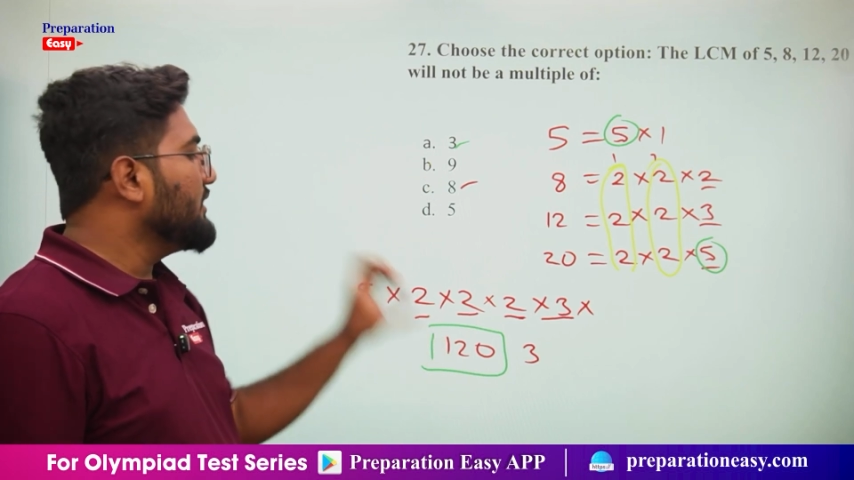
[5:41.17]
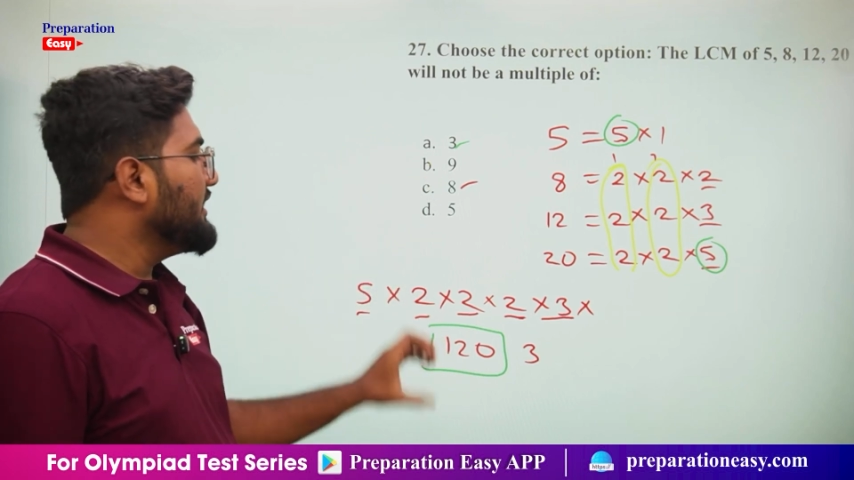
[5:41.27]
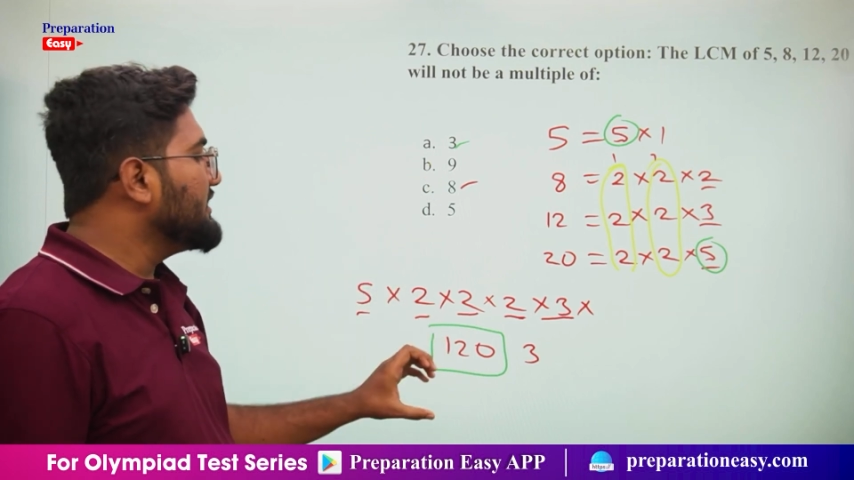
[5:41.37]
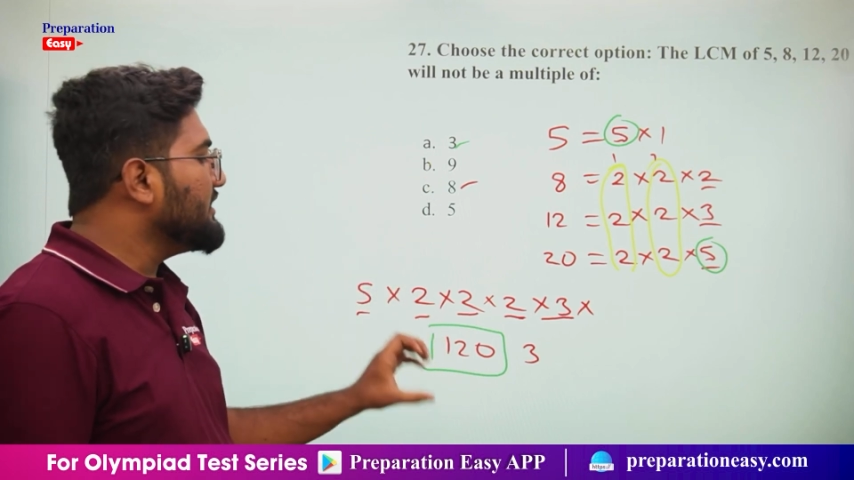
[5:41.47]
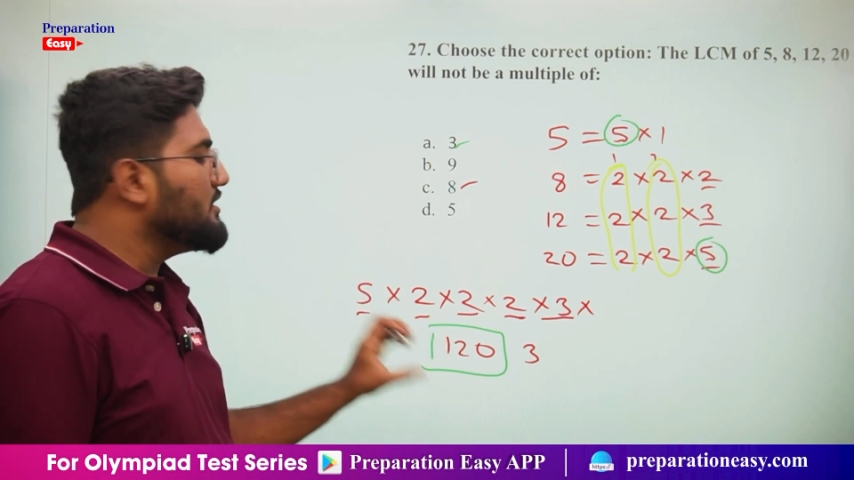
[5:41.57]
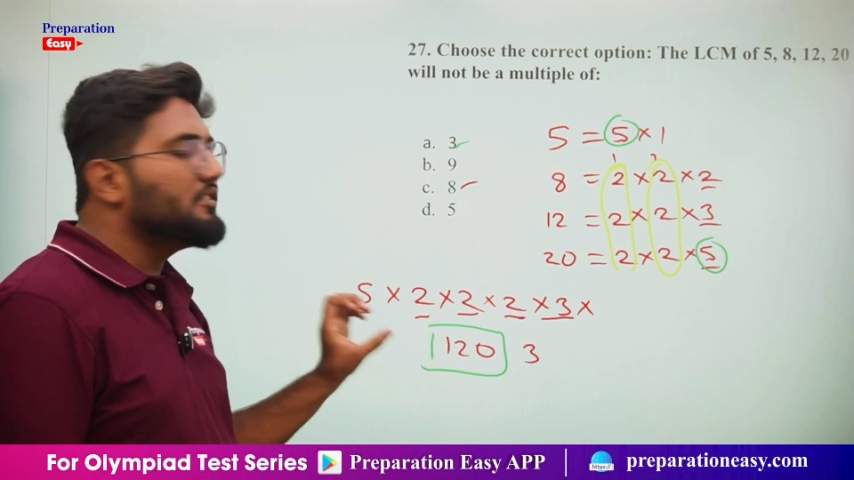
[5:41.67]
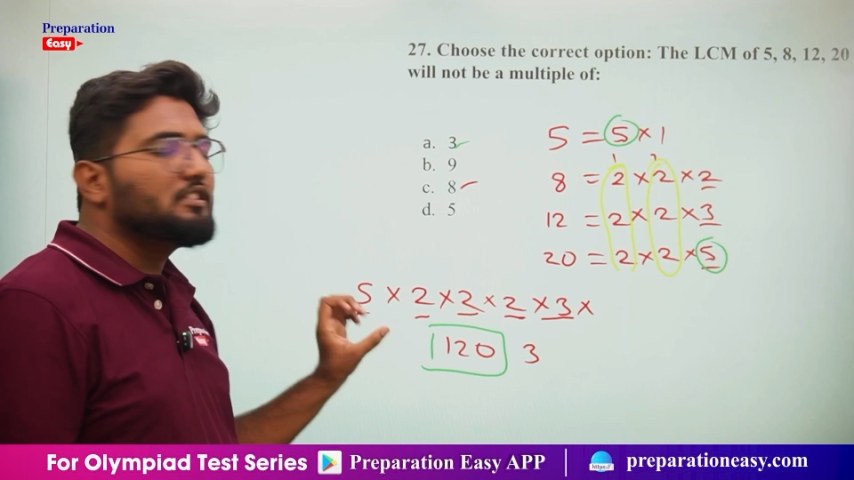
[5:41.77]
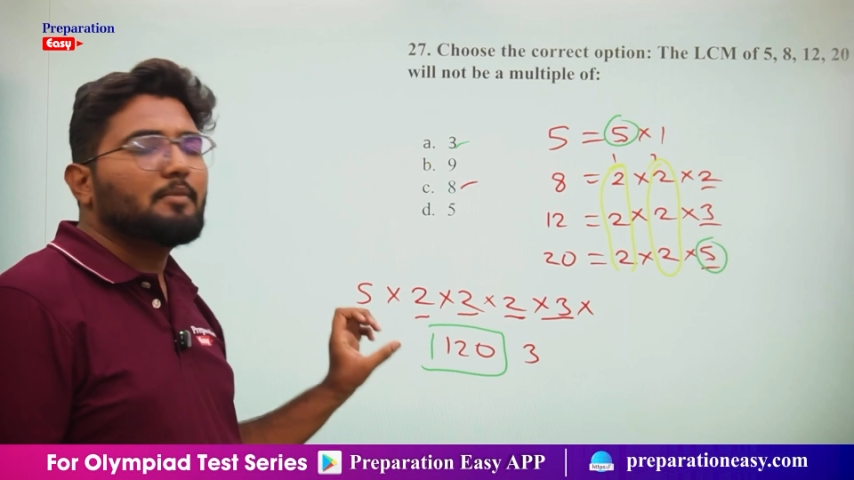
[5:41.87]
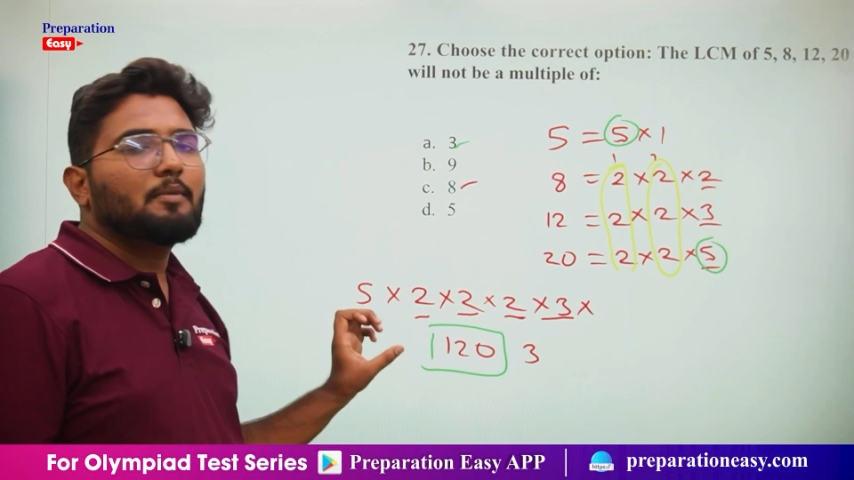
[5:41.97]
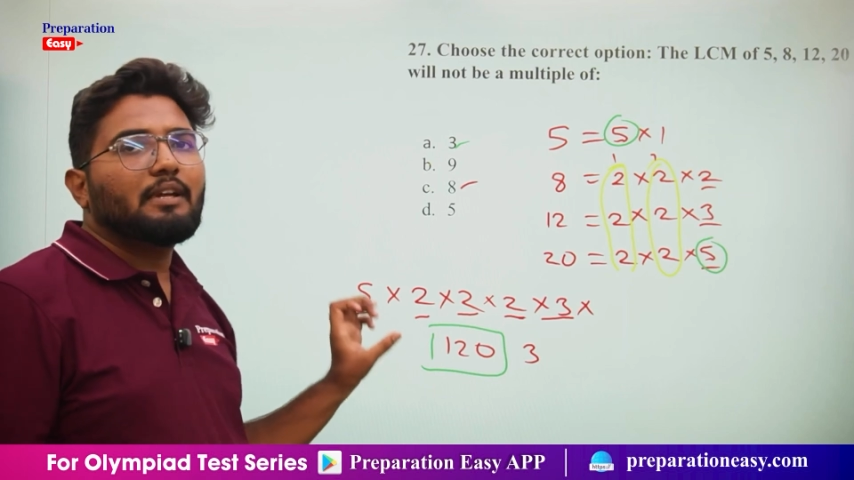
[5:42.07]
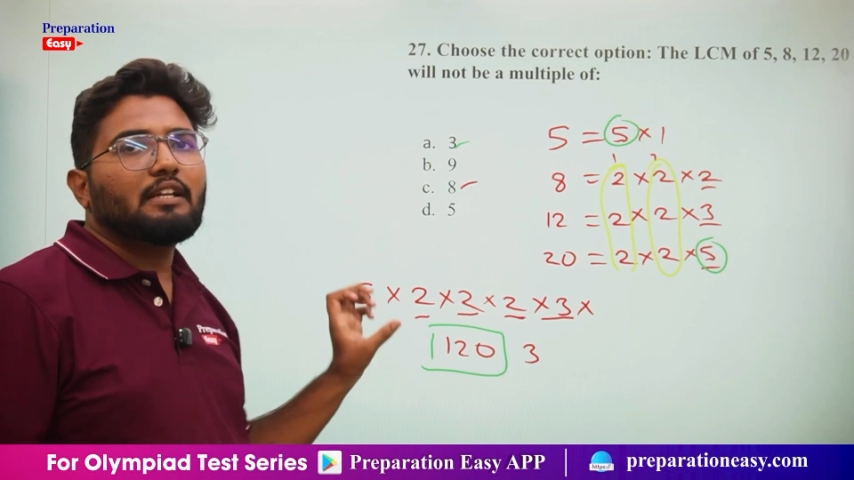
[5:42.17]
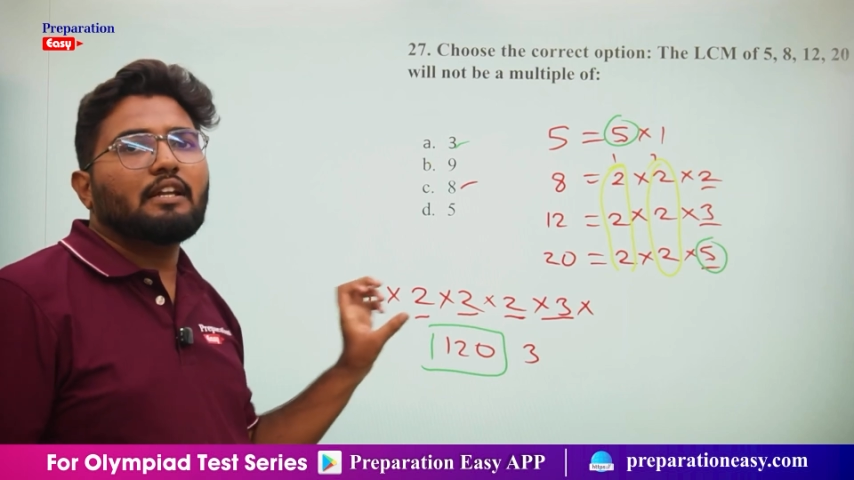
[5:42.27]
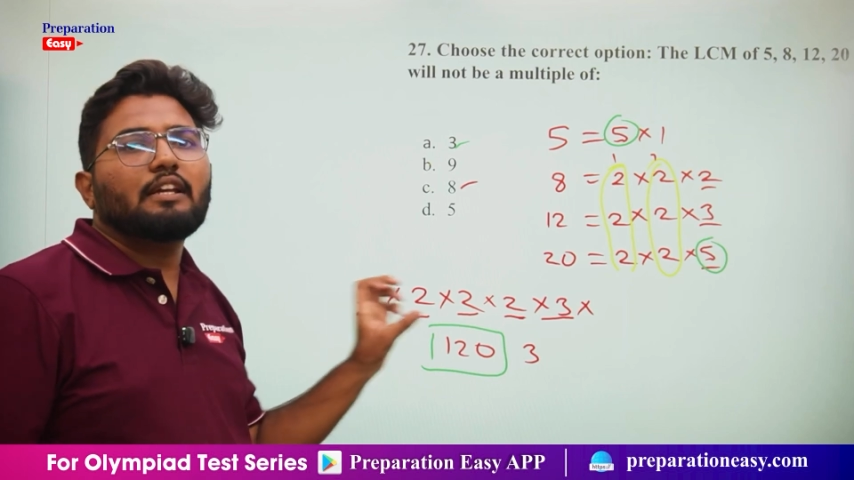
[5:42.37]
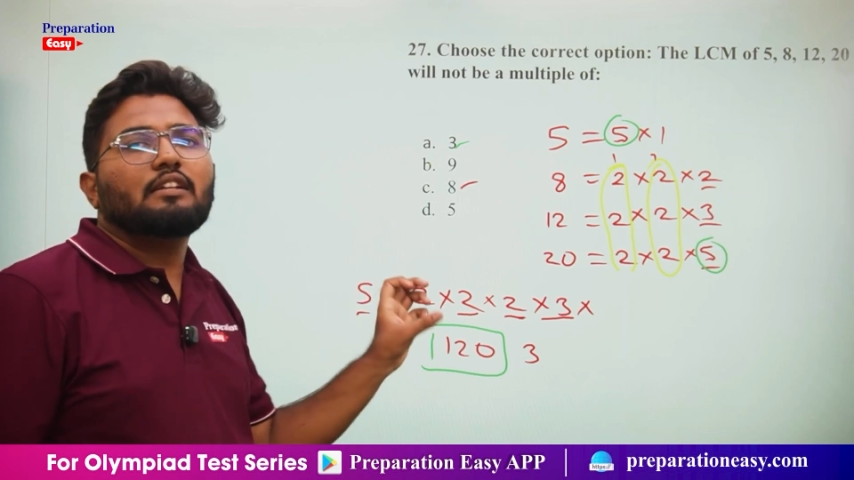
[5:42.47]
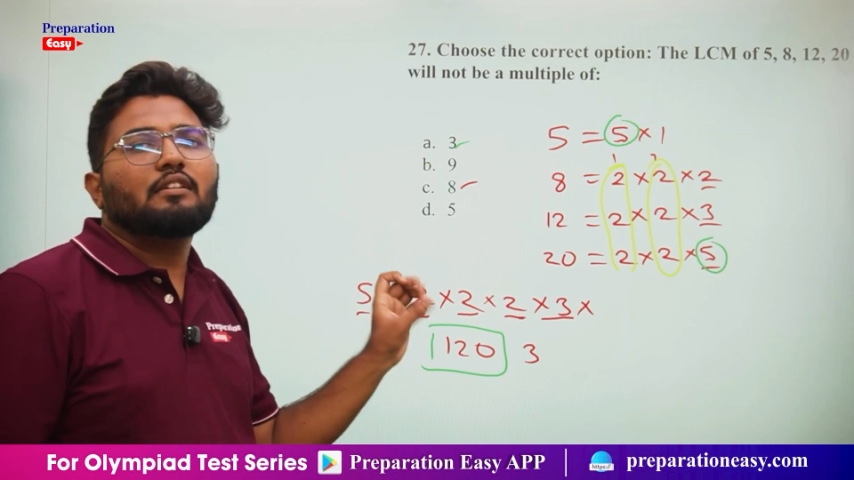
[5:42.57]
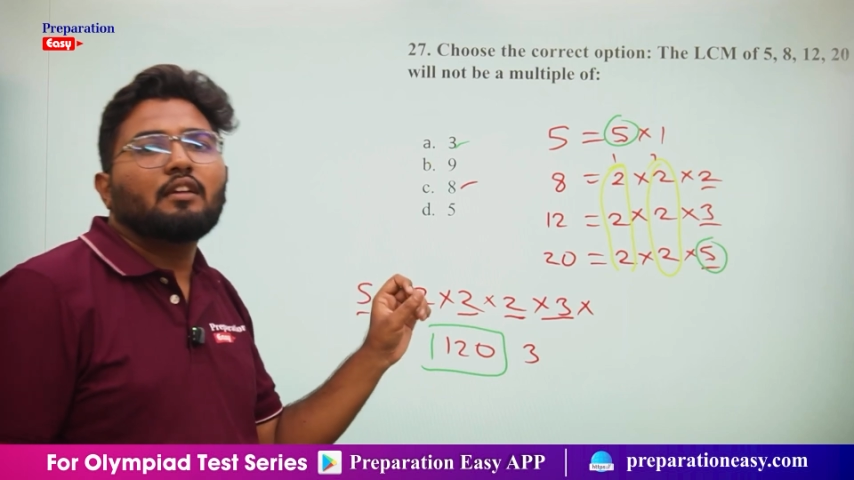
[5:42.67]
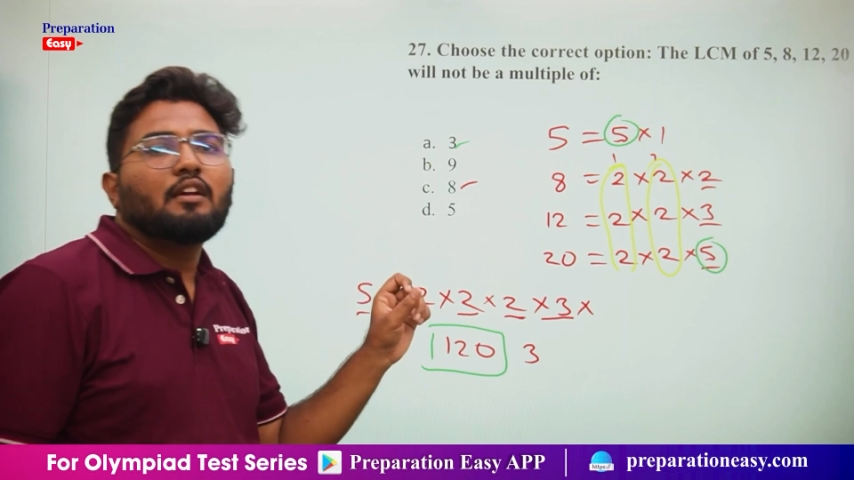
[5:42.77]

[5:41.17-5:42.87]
is it divisible by 9?